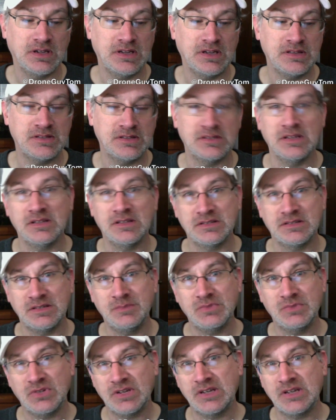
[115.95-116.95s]
it, it
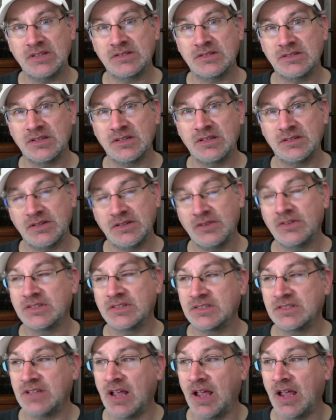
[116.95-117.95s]
seems like it's it's here to
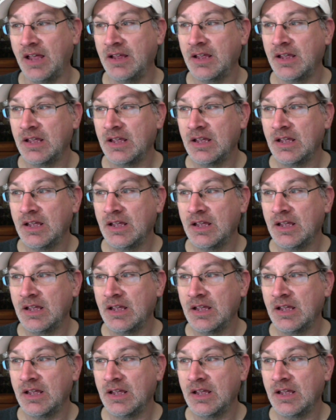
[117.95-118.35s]
stay.